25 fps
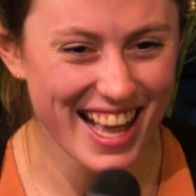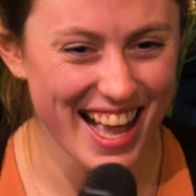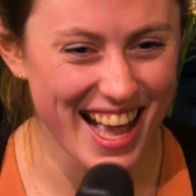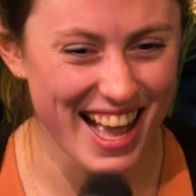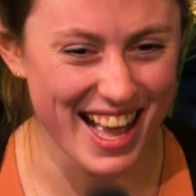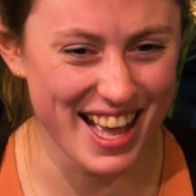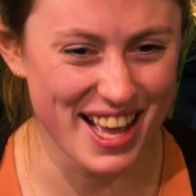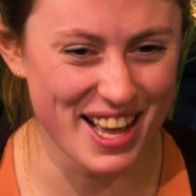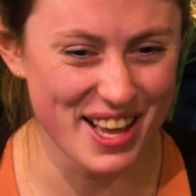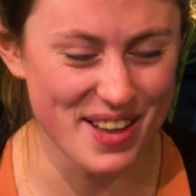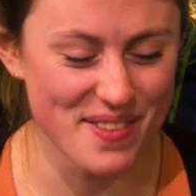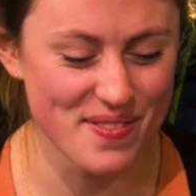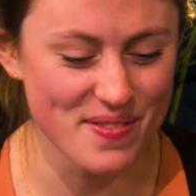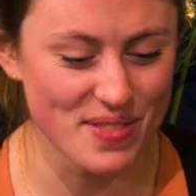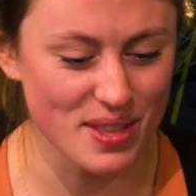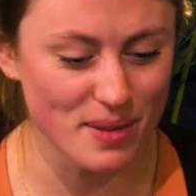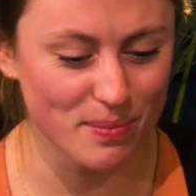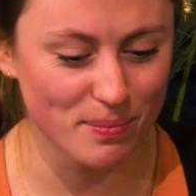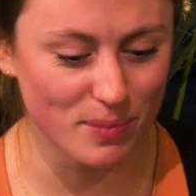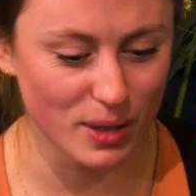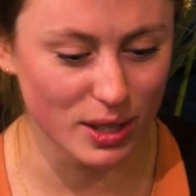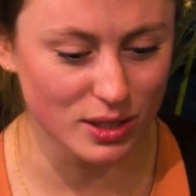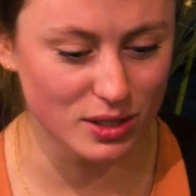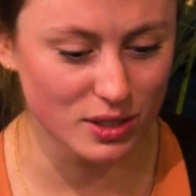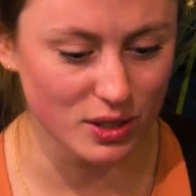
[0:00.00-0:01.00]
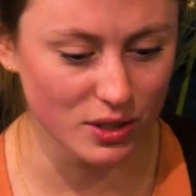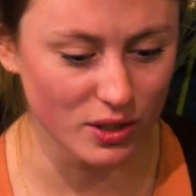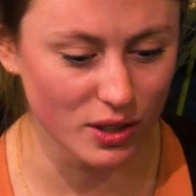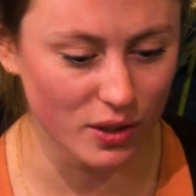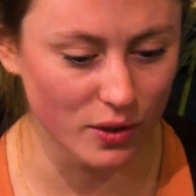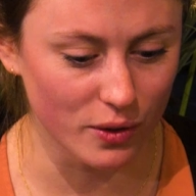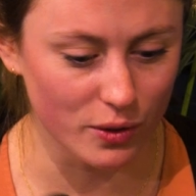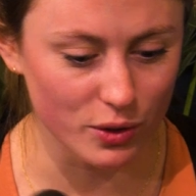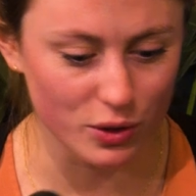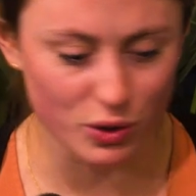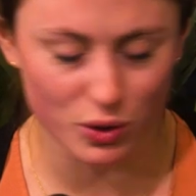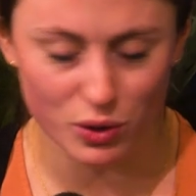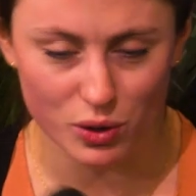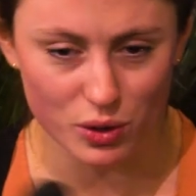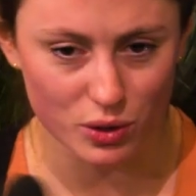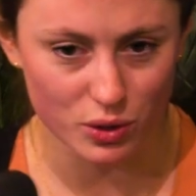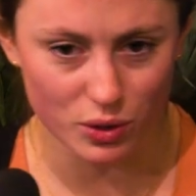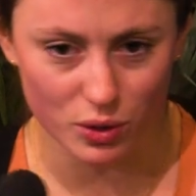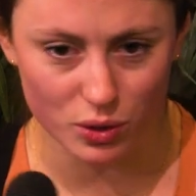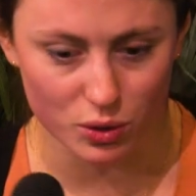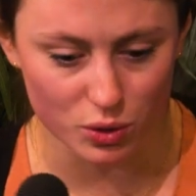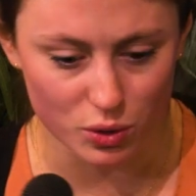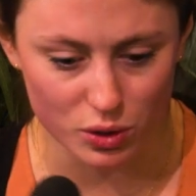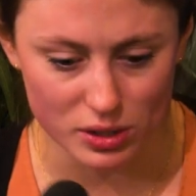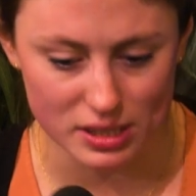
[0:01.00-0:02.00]
Um, but, you know, you,
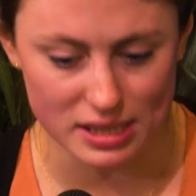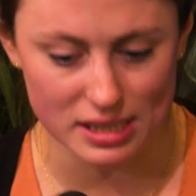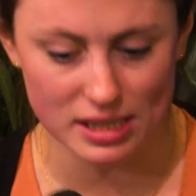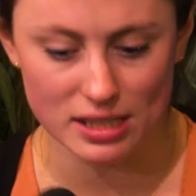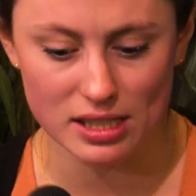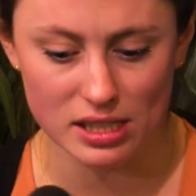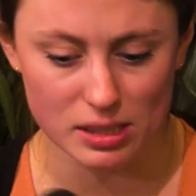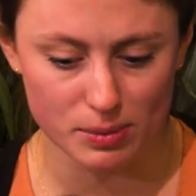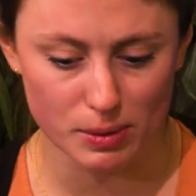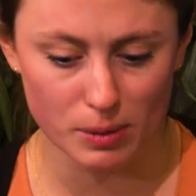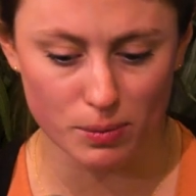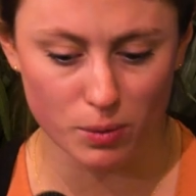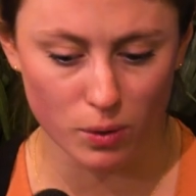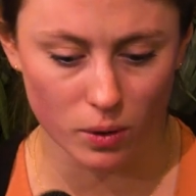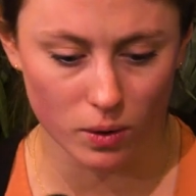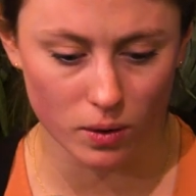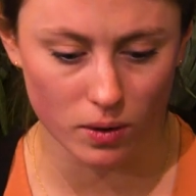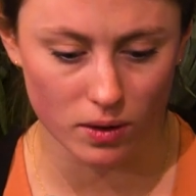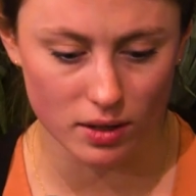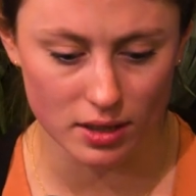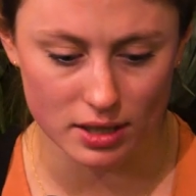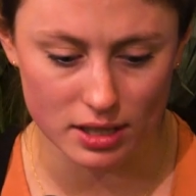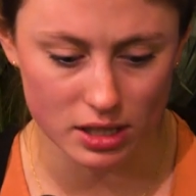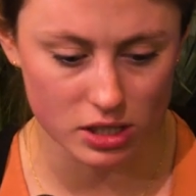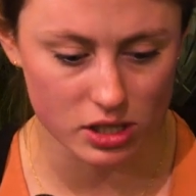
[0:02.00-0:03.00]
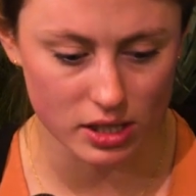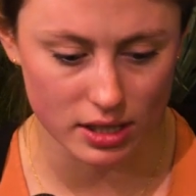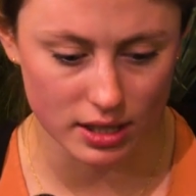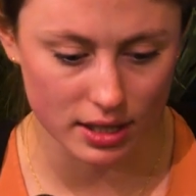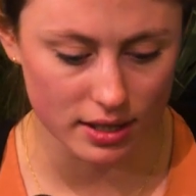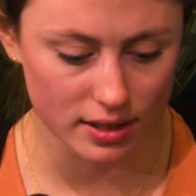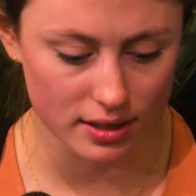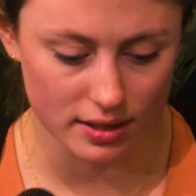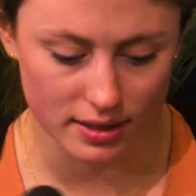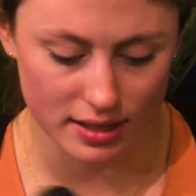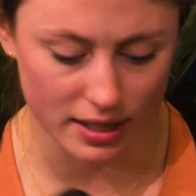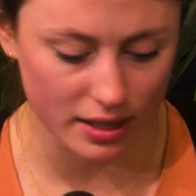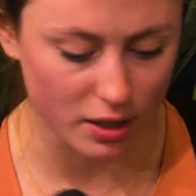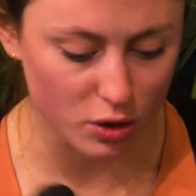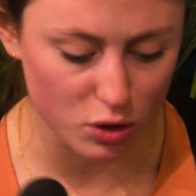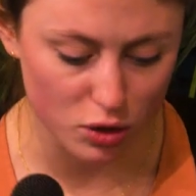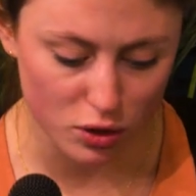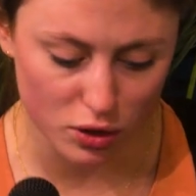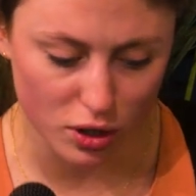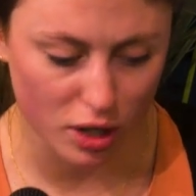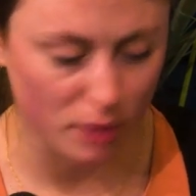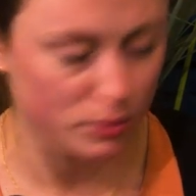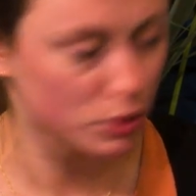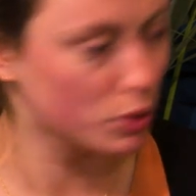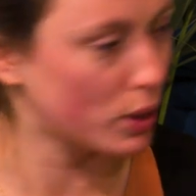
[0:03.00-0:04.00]
you see these people, literally, he
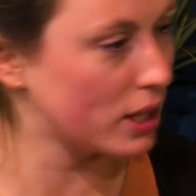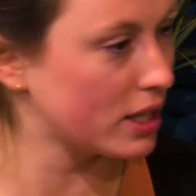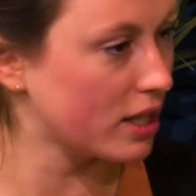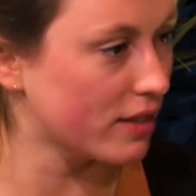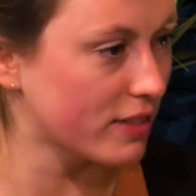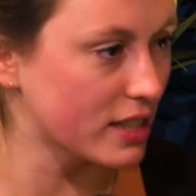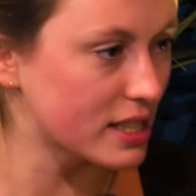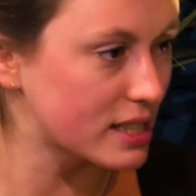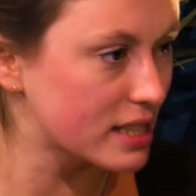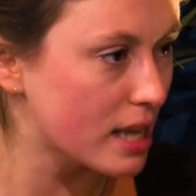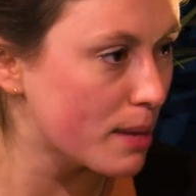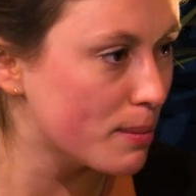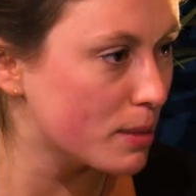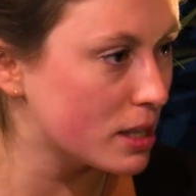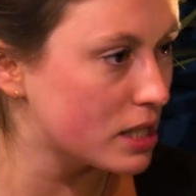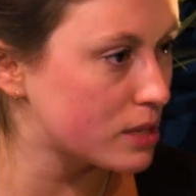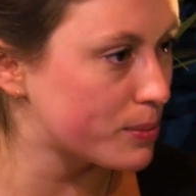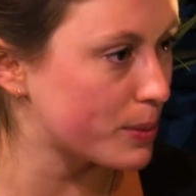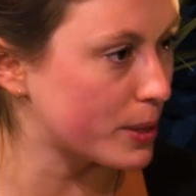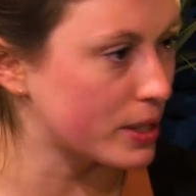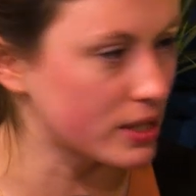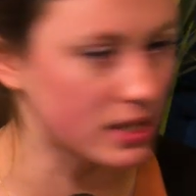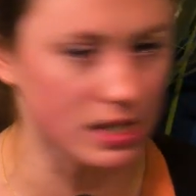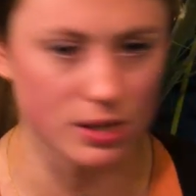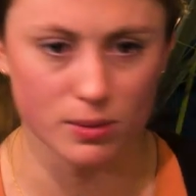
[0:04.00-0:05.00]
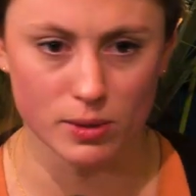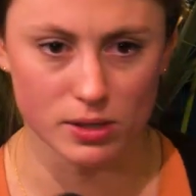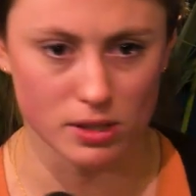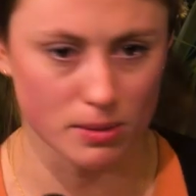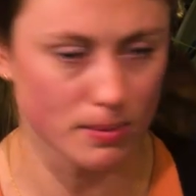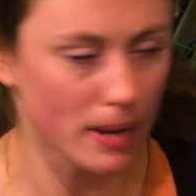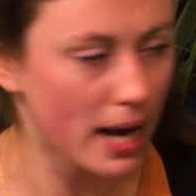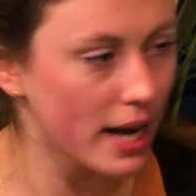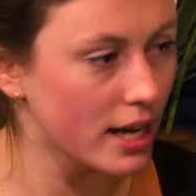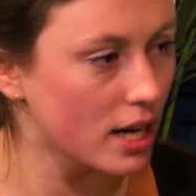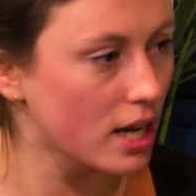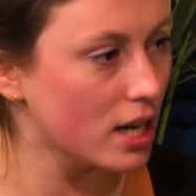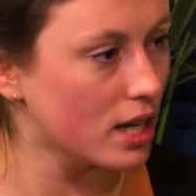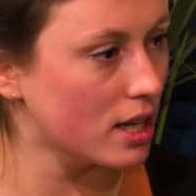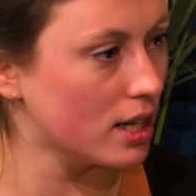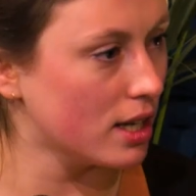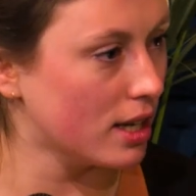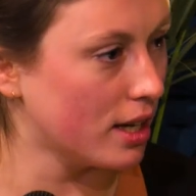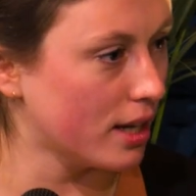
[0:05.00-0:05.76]
couldn't come to any of our assemblies because he was a minor.